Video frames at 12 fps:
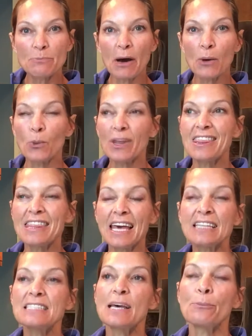but with
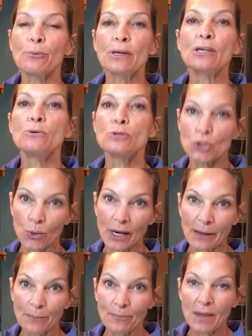things that bring you
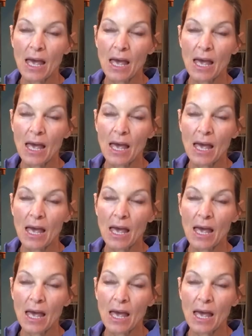joy,